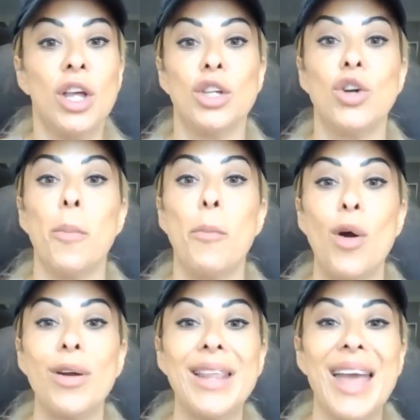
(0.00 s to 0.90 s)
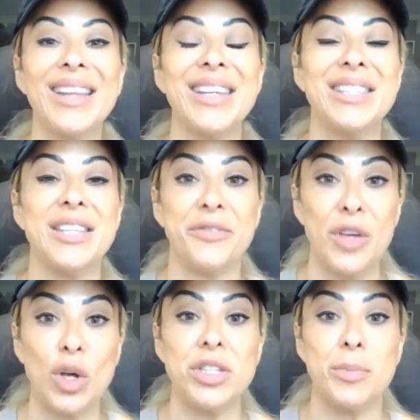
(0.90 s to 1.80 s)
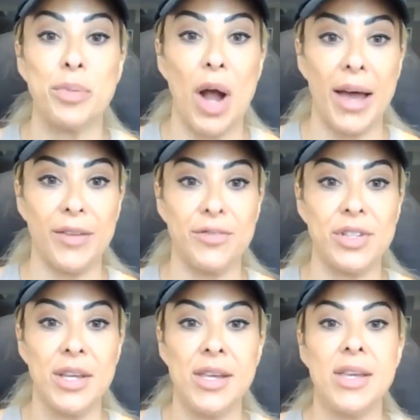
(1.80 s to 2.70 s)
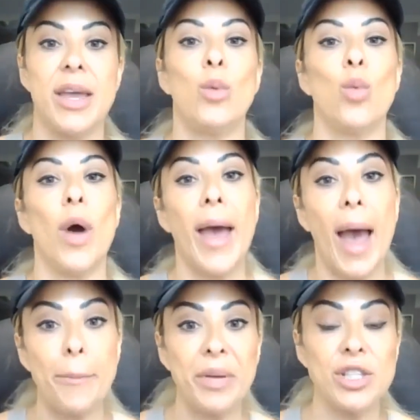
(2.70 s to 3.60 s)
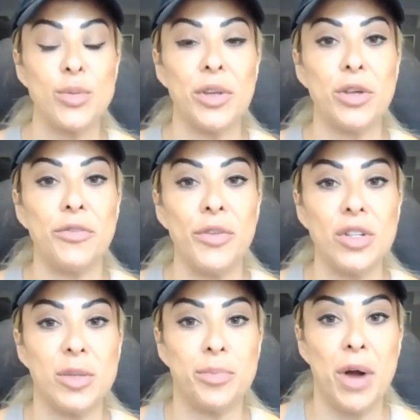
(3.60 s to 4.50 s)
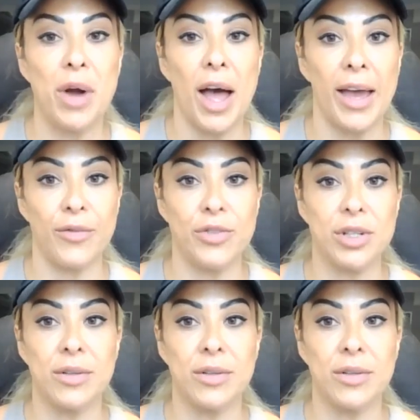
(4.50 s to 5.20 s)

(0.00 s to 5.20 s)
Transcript: you're more likely to feel deprived. And what happens when you feel deprived?